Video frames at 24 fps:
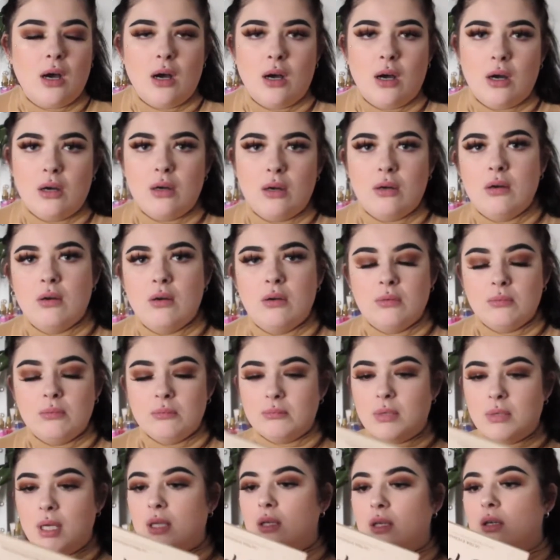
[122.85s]
Oh
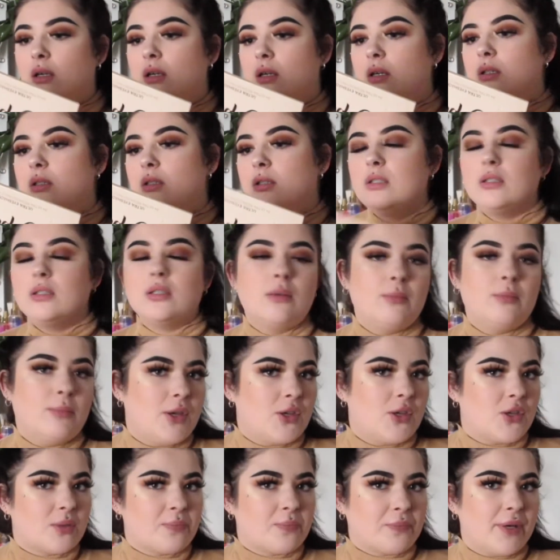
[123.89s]
my God, can
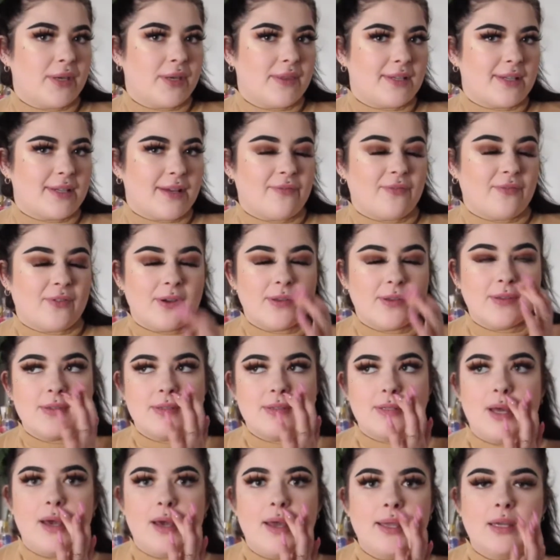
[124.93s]
we just pre the
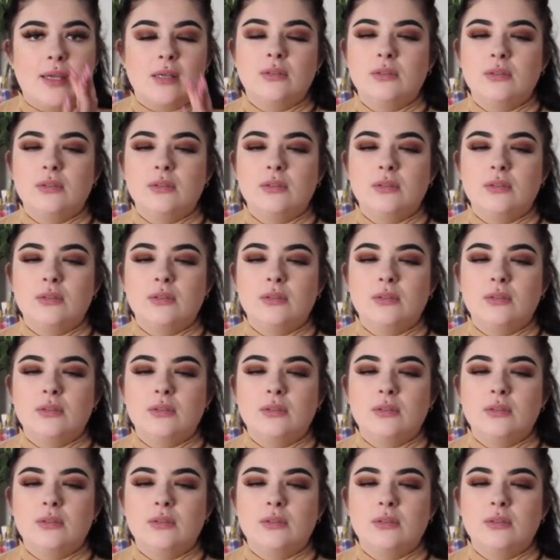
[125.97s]
difference? Like,